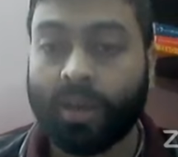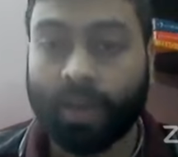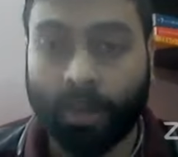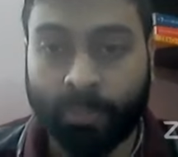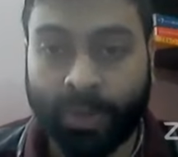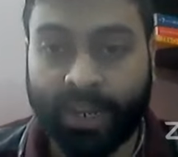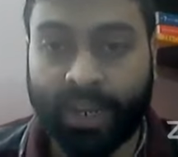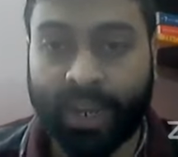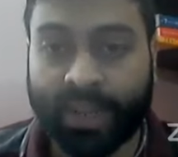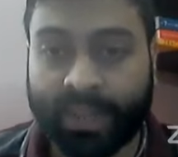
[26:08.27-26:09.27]

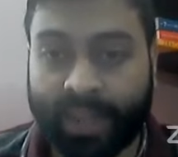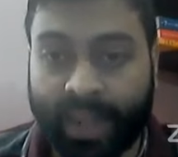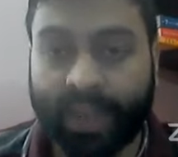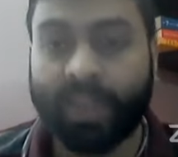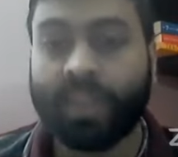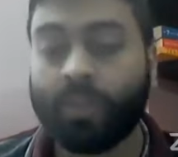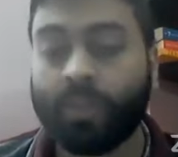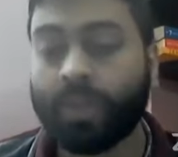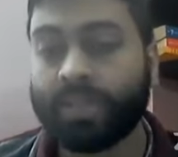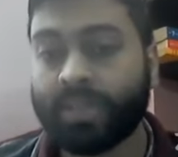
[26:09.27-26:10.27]
company, and then
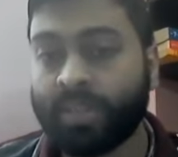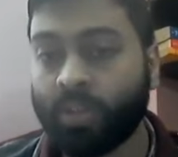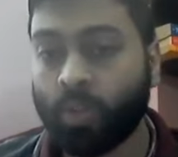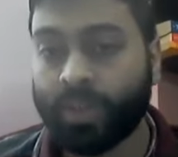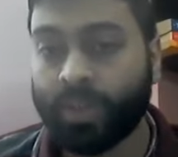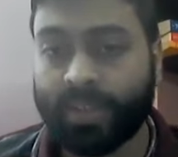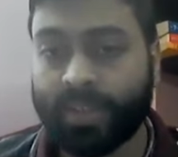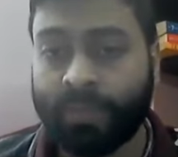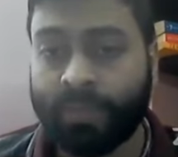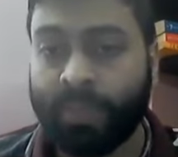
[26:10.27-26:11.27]
you can send the notices.